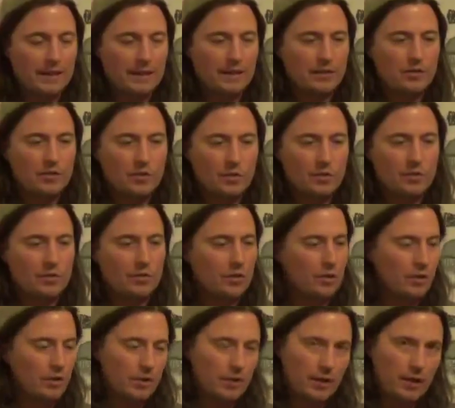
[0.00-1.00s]
it gets you
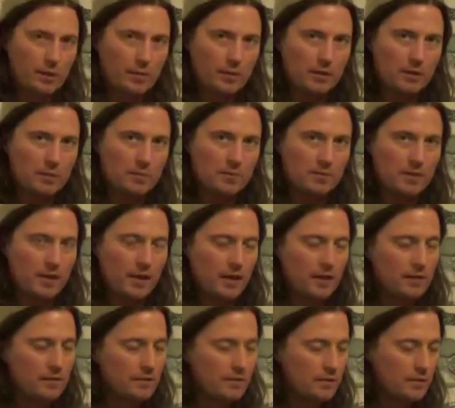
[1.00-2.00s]
started. You got to build up some
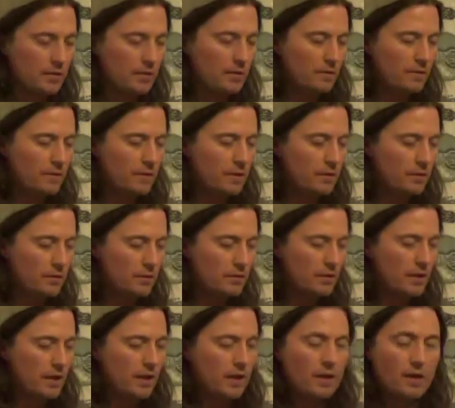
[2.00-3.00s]
calluses on your fingers.